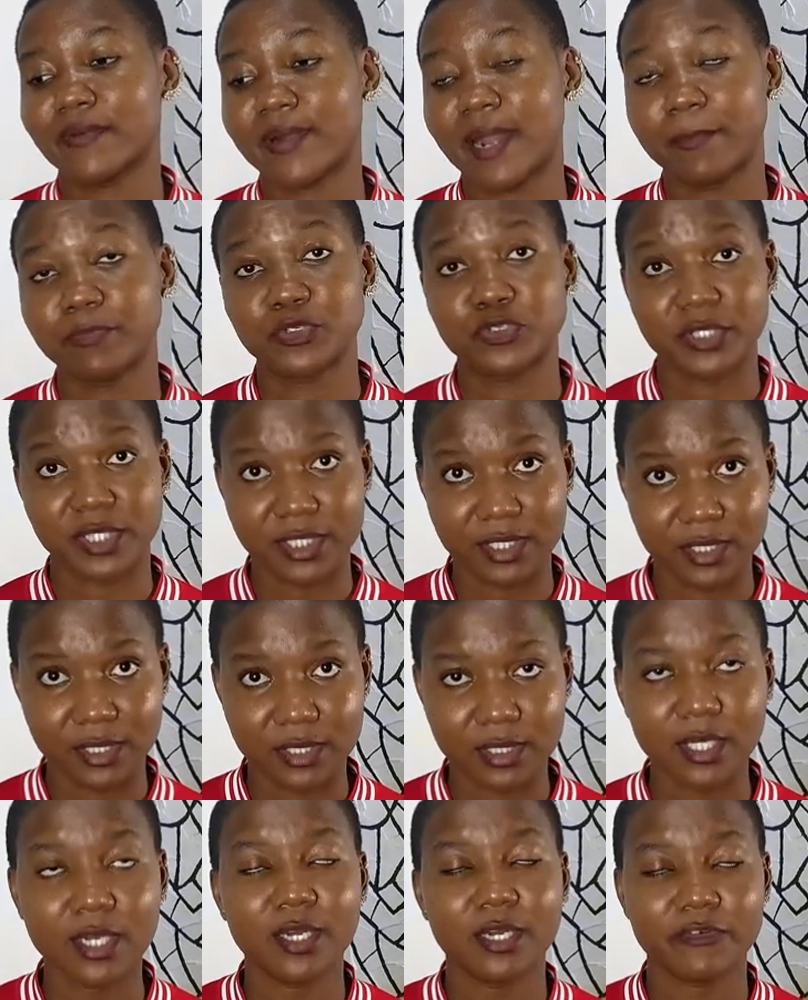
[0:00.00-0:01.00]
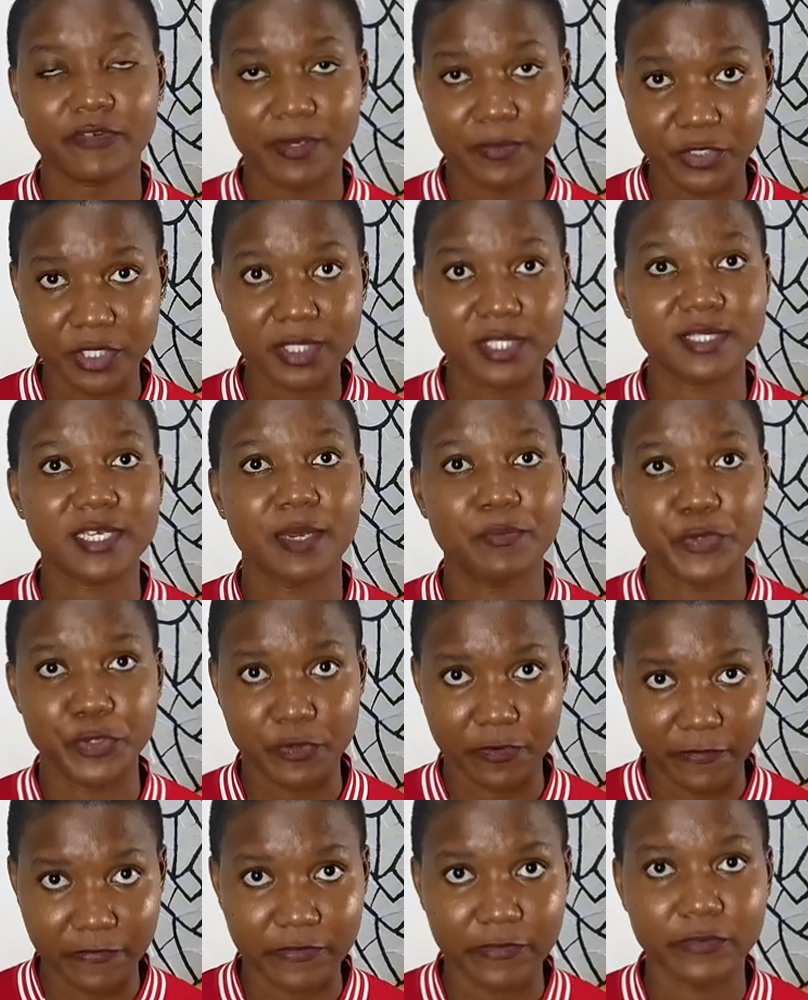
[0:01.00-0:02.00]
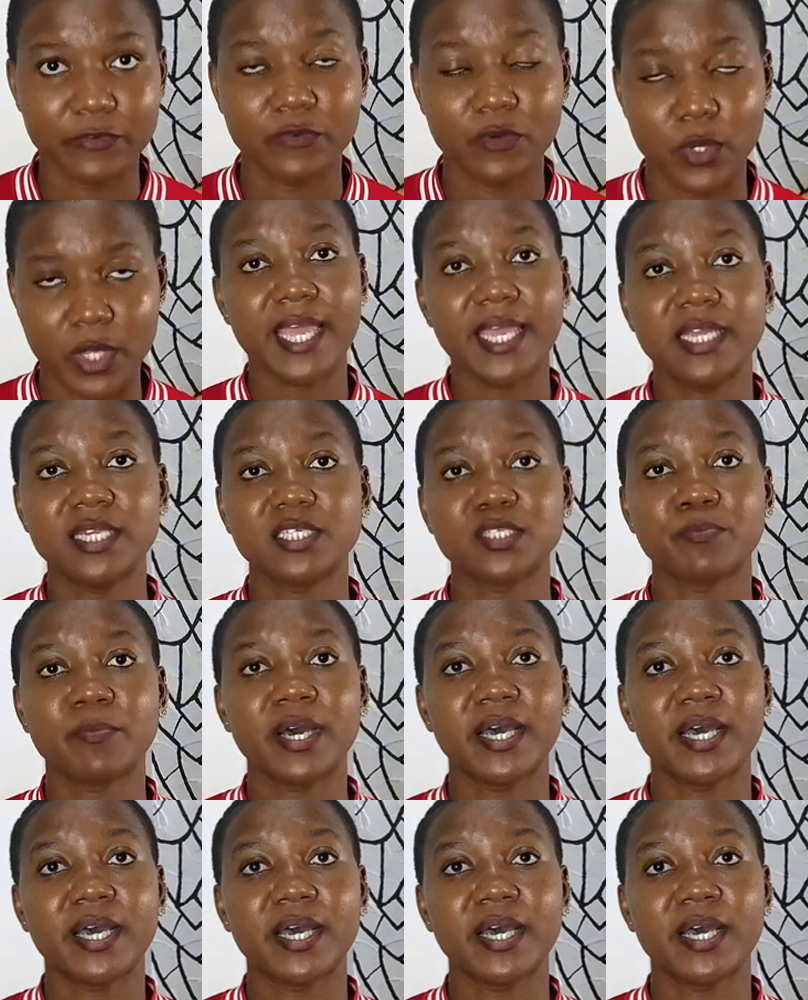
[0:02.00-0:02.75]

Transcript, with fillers: wrap dresses. Ah, wrap dresses are beautiful. And